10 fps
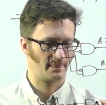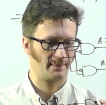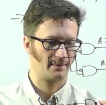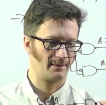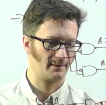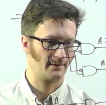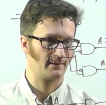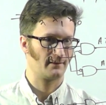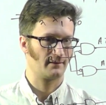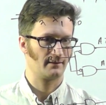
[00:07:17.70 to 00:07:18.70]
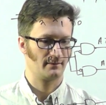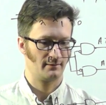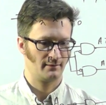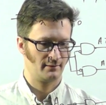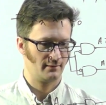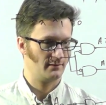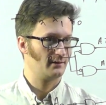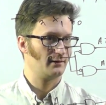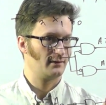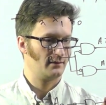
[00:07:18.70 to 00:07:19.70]

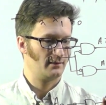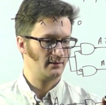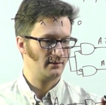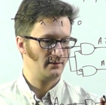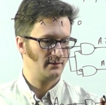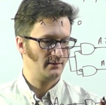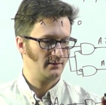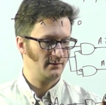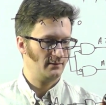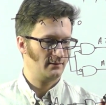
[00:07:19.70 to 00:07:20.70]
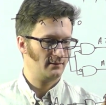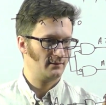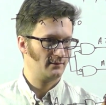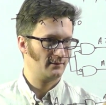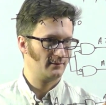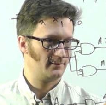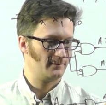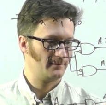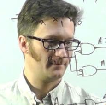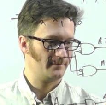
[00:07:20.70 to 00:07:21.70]

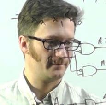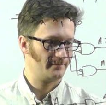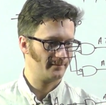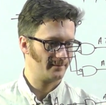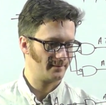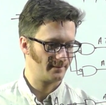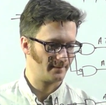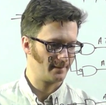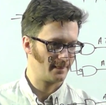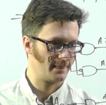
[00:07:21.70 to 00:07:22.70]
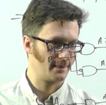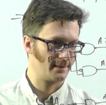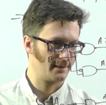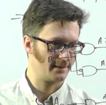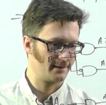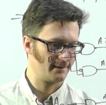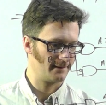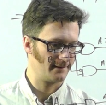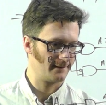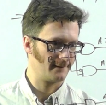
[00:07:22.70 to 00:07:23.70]

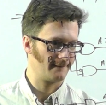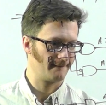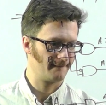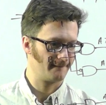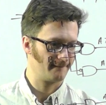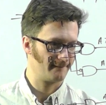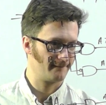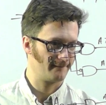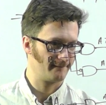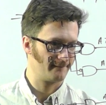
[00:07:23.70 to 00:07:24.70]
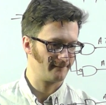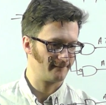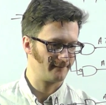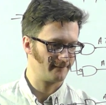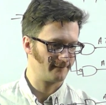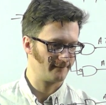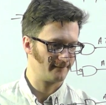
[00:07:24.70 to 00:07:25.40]
(silence)